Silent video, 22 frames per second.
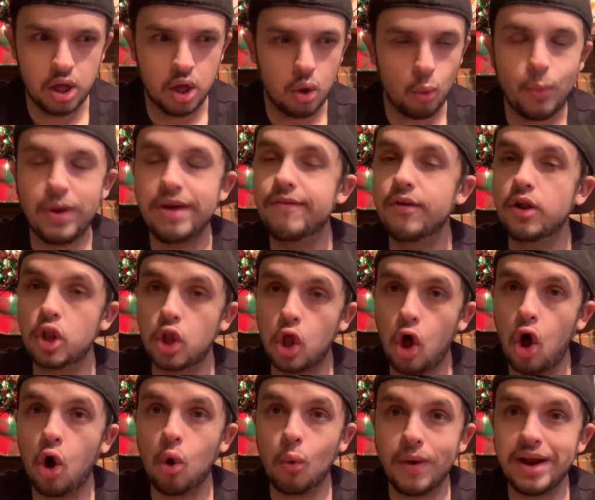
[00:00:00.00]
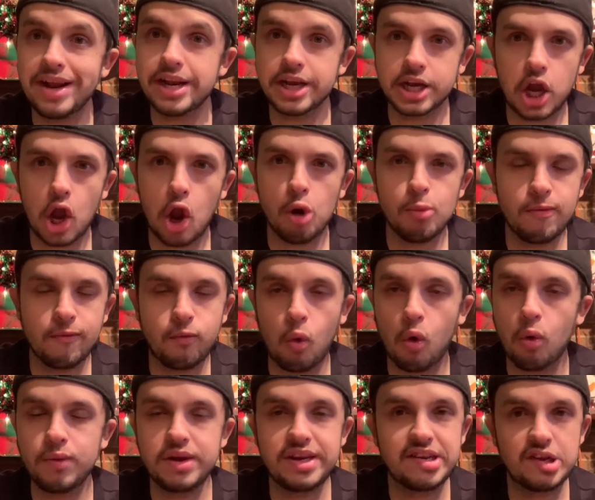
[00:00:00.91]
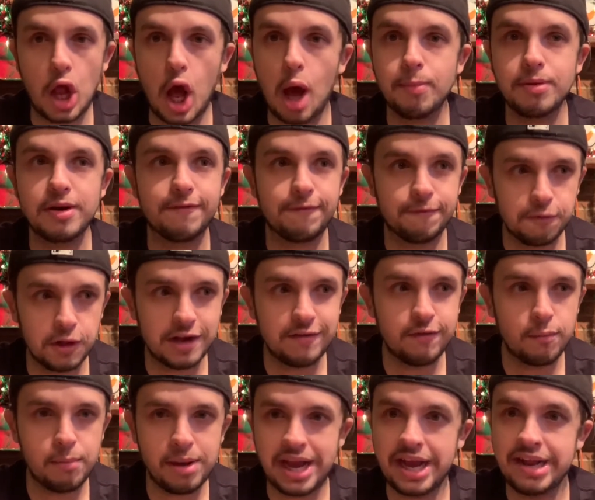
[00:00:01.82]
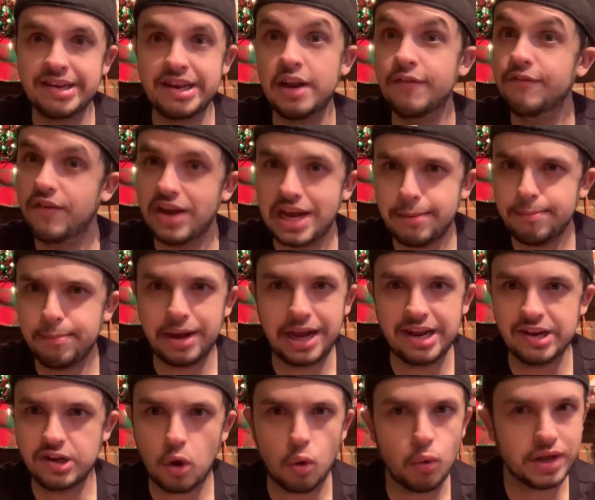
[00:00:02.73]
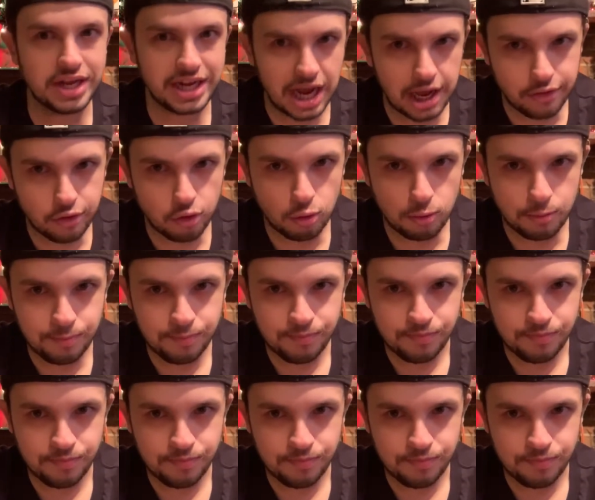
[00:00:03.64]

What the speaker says: We have a long way to go before we stop the flavor bans and the vape bans altogether.